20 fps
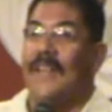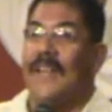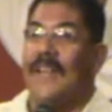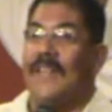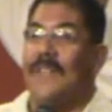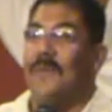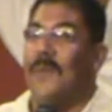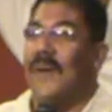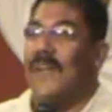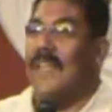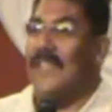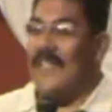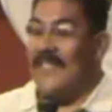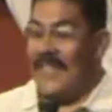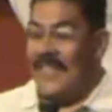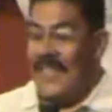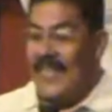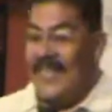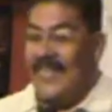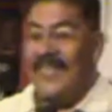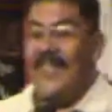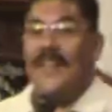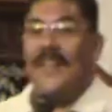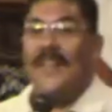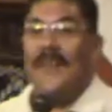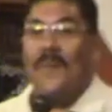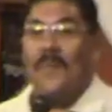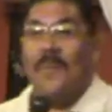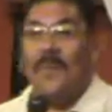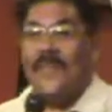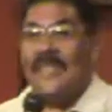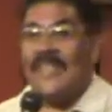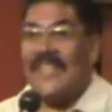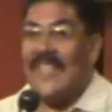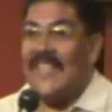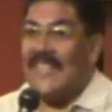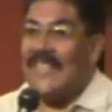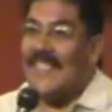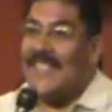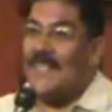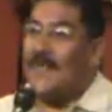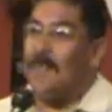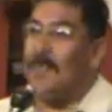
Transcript: That's why he said, present this